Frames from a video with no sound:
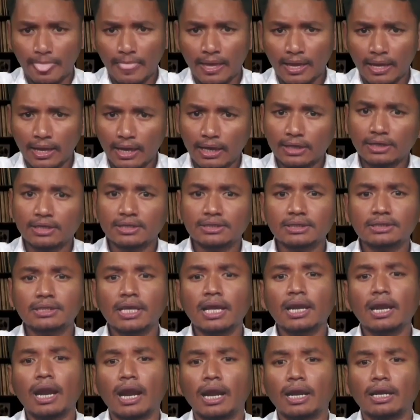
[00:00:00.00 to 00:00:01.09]
A
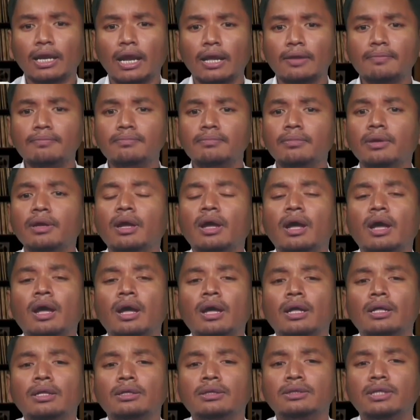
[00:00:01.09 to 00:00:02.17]
digital archive
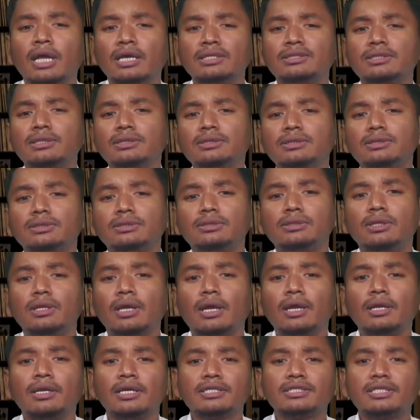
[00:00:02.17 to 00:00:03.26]
doesn't
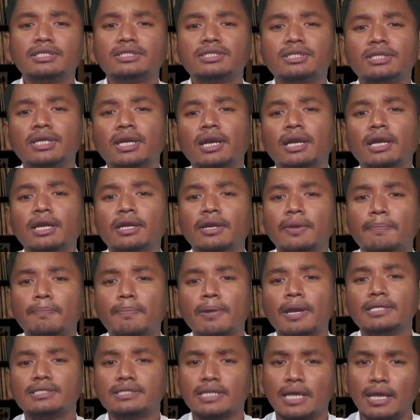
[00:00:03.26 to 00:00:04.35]
necessarily
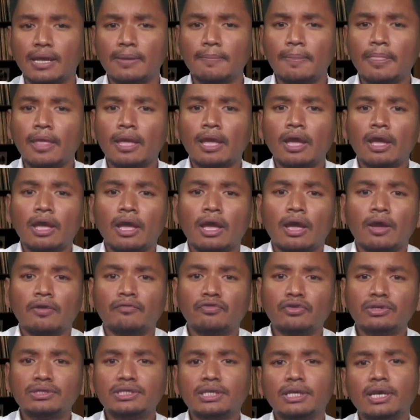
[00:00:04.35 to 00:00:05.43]
replace a
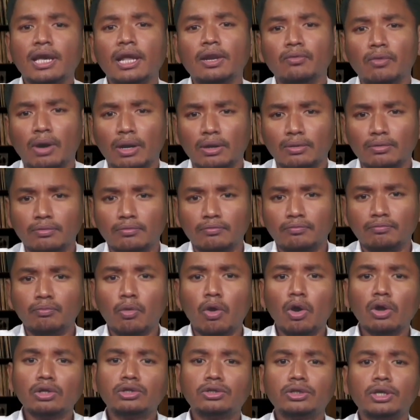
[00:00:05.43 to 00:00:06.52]
physical one.
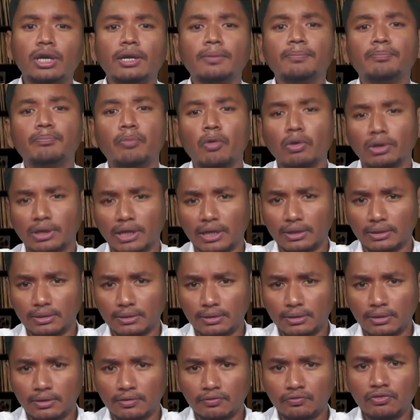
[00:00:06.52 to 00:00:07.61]
Both are important.
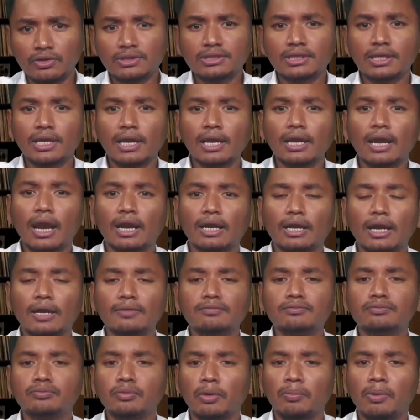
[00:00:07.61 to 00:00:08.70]
Physical
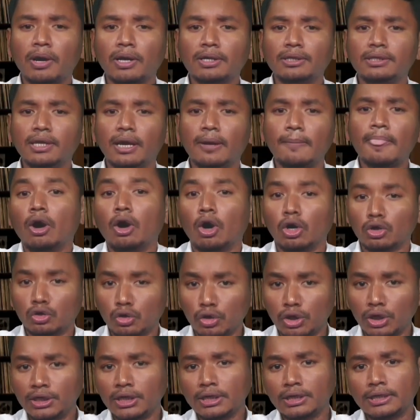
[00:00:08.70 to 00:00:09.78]
archives provide the
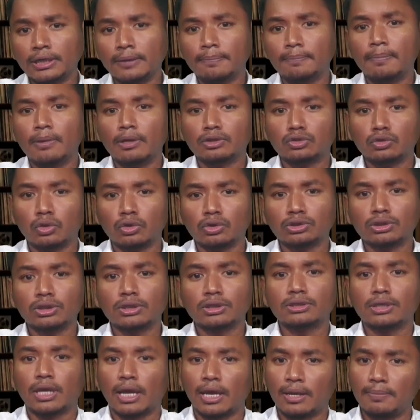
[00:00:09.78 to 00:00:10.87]
authoritative
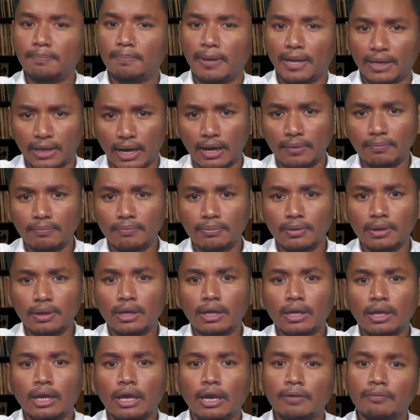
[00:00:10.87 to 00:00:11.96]
sources and backup
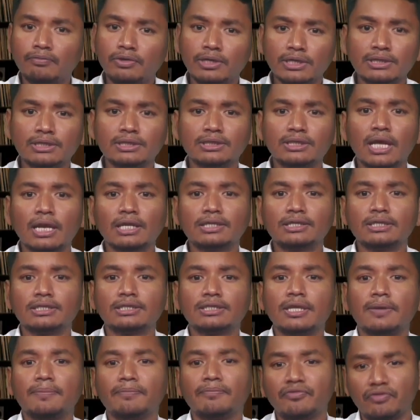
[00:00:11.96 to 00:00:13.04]
if digital
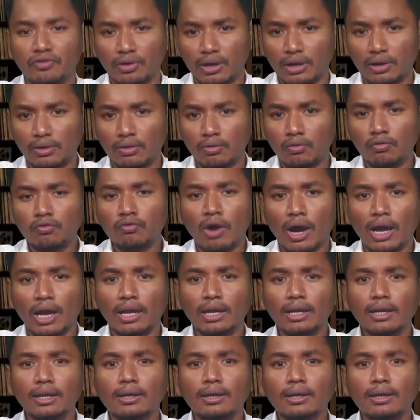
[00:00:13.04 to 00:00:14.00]
systems fail, while